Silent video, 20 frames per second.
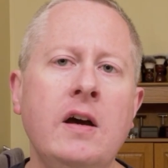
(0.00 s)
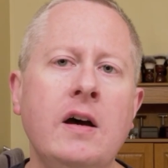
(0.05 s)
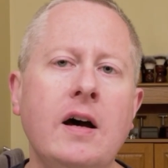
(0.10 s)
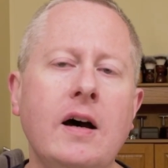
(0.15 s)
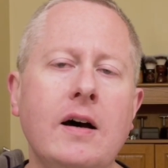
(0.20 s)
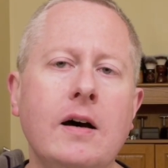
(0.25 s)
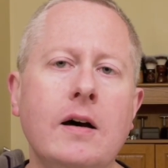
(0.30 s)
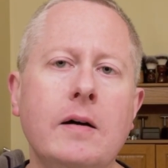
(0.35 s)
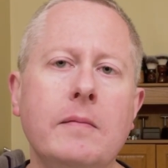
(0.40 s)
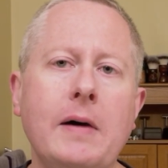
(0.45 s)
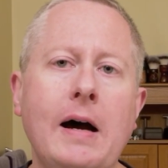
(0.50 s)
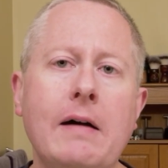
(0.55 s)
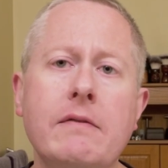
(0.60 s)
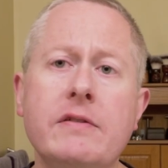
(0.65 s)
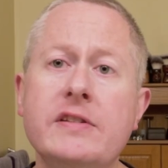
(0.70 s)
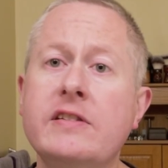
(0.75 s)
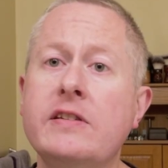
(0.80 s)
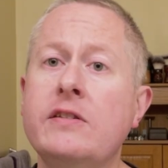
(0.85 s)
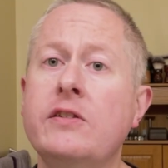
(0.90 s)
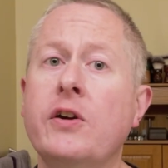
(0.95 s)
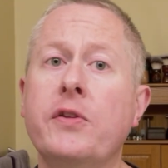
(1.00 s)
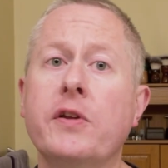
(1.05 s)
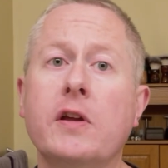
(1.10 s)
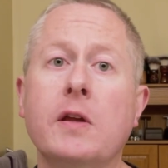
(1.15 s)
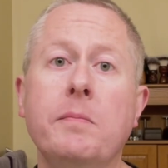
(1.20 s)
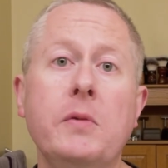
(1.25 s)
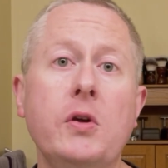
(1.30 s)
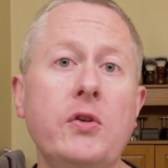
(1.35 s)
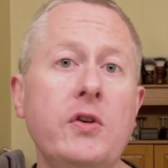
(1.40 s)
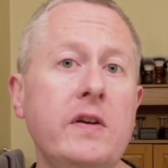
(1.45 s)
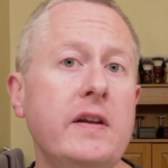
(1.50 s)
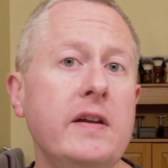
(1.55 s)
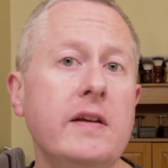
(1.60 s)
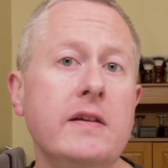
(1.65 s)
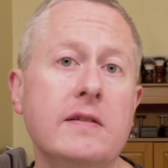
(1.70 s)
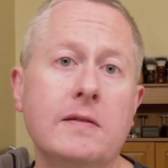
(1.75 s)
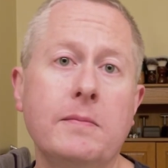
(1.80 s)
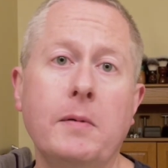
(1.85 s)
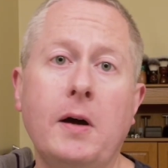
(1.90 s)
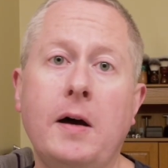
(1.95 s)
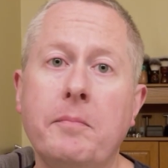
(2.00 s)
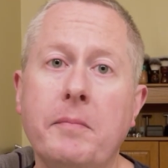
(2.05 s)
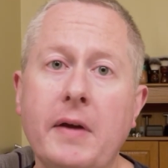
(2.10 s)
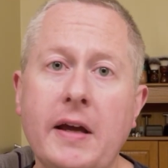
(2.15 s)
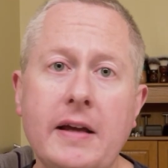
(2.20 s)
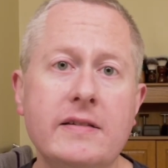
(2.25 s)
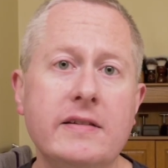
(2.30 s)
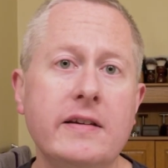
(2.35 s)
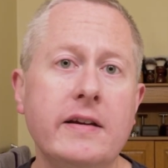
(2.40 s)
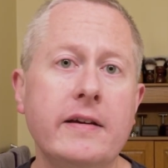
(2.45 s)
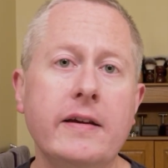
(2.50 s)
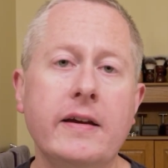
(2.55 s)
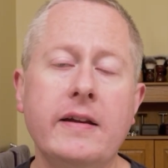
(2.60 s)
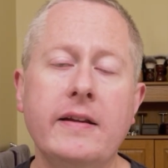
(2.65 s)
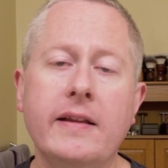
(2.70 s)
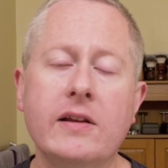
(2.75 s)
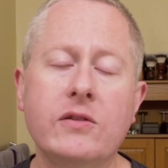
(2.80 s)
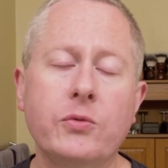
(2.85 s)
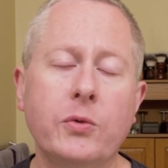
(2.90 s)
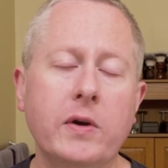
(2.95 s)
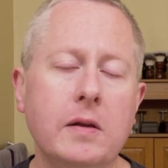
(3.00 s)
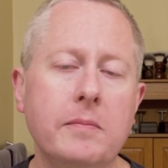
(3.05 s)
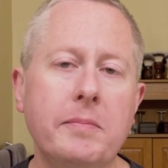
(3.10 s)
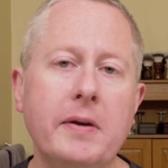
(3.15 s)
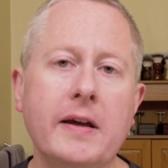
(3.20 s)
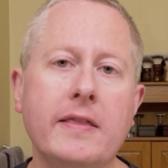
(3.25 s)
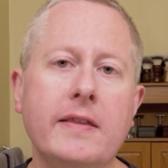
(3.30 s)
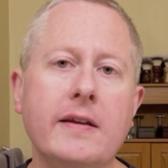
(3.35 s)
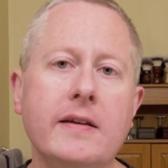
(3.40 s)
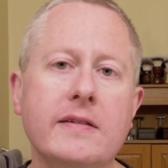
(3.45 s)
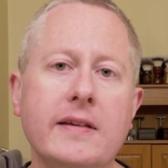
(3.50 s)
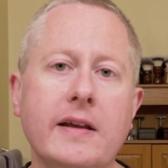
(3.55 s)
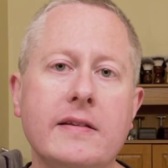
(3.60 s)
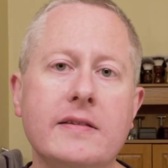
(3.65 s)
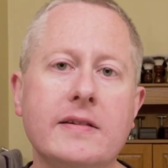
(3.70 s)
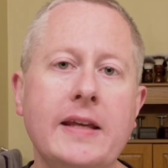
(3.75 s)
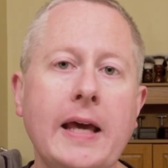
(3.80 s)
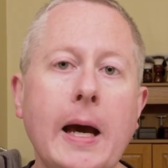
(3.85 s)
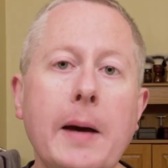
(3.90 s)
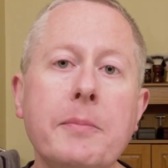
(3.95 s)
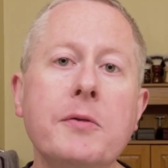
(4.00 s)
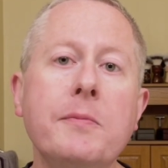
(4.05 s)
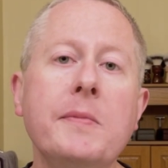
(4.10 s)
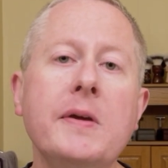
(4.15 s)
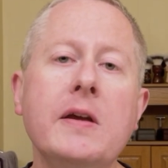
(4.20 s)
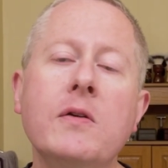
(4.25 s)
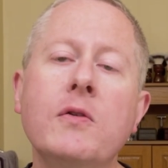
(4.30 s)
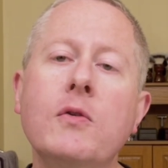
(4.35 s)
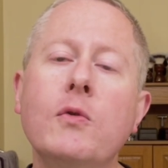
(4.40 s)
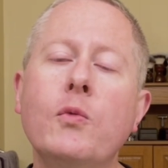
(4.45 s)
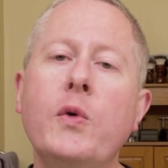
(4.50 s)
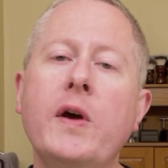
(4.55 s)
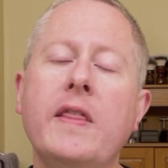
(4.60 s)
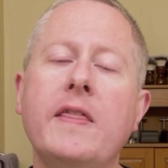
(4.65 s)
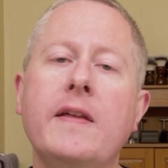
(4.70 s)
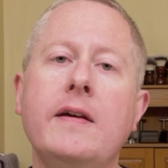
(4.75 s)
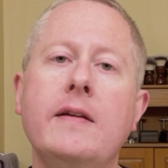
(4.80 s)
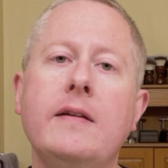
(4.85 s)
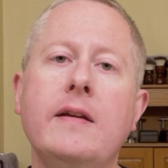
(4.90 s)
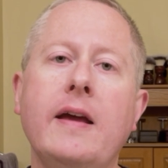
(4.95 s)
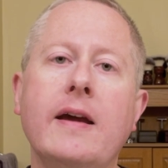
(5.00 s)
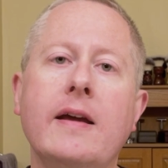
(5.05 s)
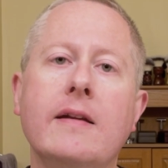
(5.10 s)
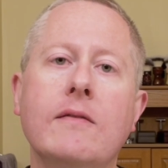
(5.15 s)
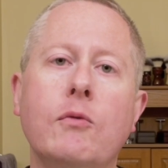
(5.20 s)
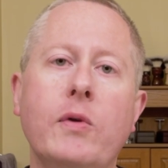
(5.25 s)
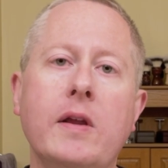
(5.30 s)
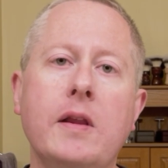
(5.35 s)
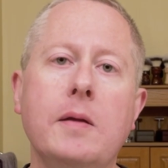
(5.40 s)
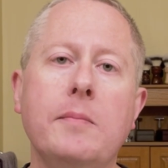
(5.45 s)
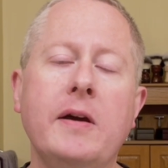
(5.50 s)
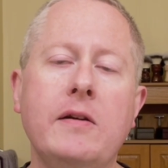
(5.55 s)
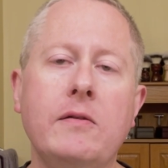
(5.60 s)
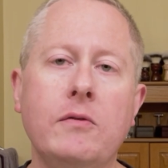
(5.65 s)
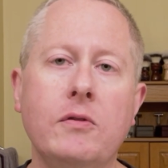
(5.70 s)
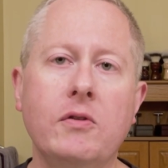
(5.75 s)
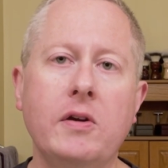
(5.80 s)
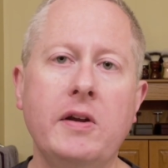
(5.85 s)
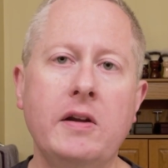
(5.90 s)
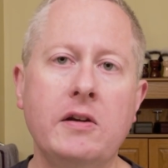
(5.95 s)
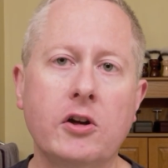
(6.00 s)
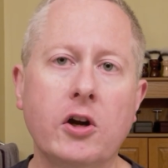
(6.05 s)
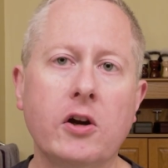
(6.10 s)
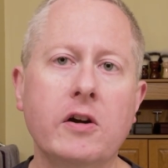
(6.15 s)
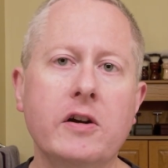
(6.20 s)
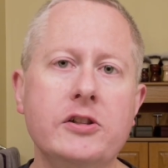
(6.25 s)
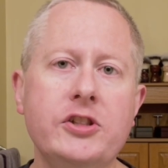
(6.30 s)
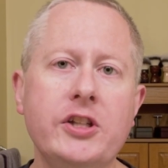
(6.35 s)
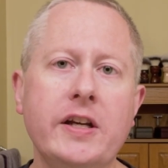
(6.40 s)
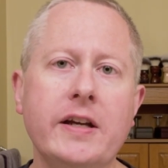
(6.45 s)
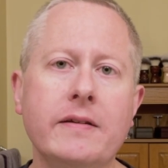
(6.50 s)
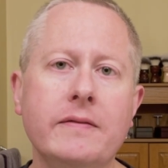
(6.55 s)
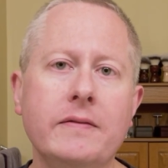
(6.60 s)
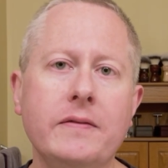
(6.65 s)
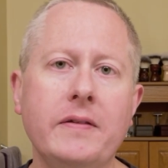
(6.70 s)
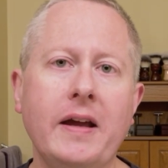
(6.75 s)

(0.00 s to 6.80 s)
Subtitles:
Obviously, the community is amazing, and that's one of the big things that's kept me with it and really been encouraging.